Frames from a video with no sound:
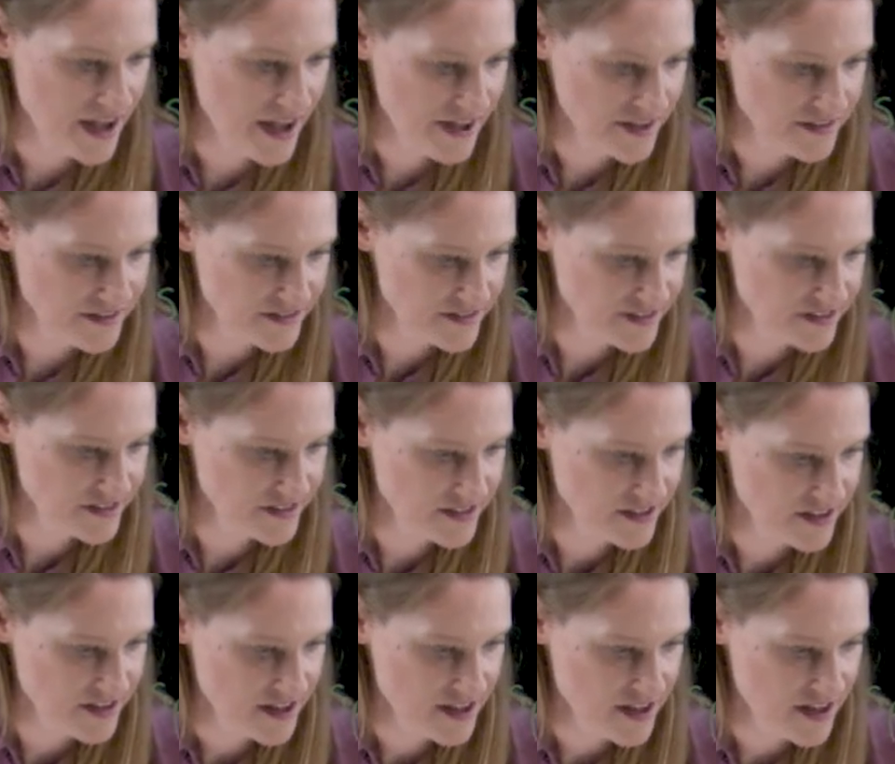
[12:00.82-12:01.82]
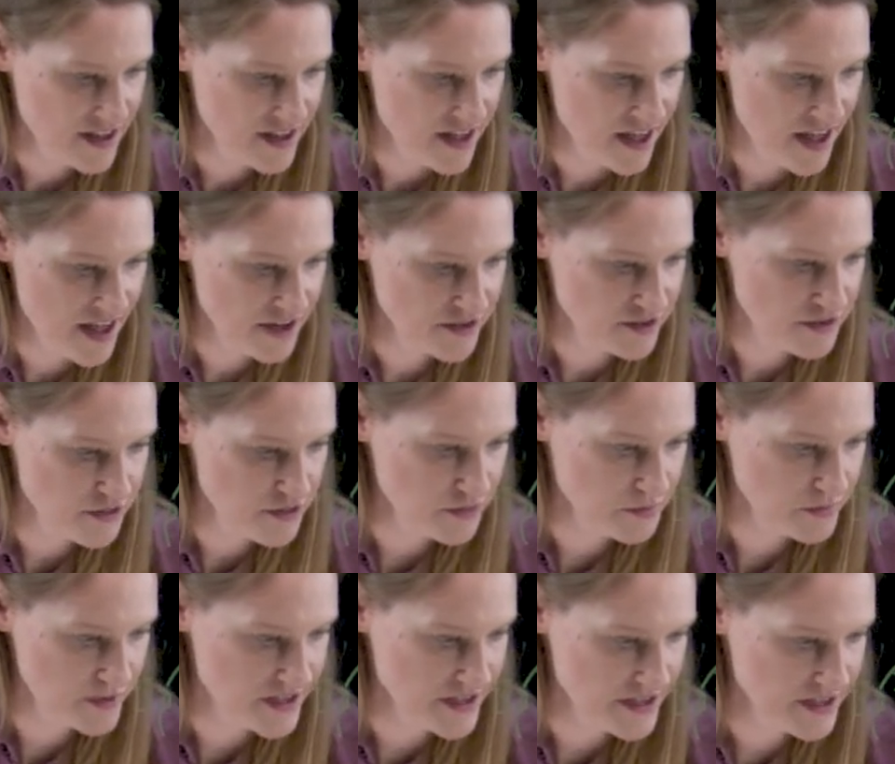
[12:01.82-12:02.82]
s and
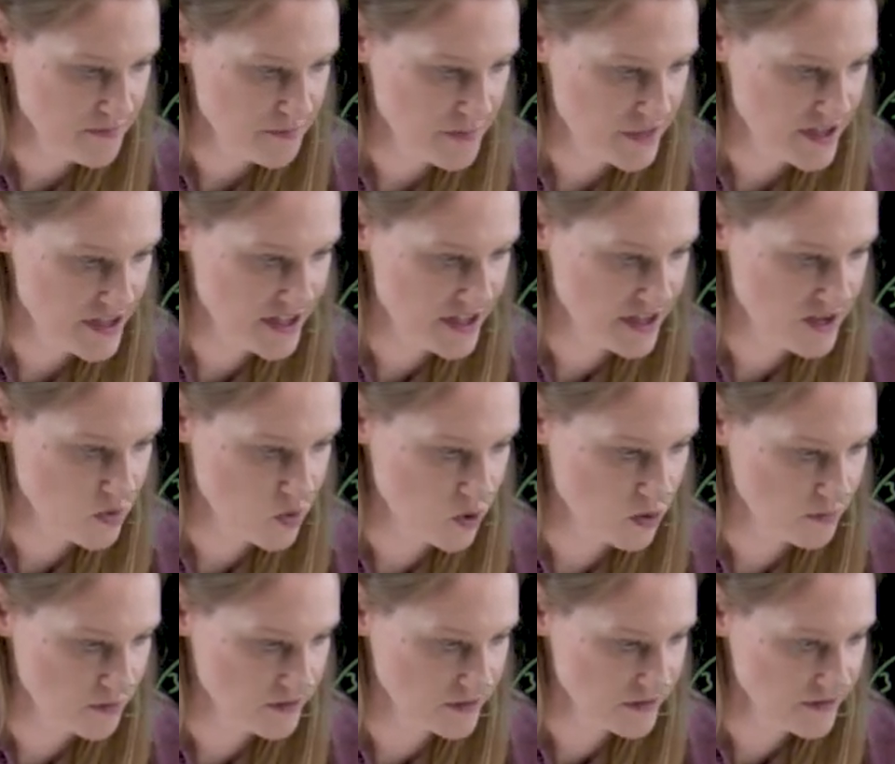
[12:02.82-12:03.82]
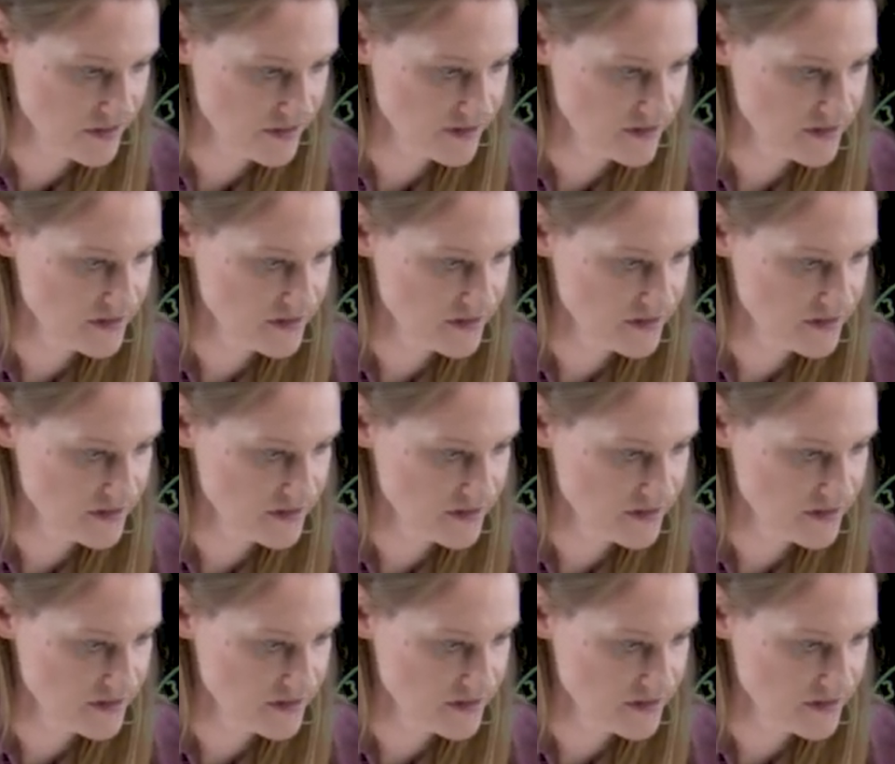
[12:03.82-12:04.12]
3 p orbitals.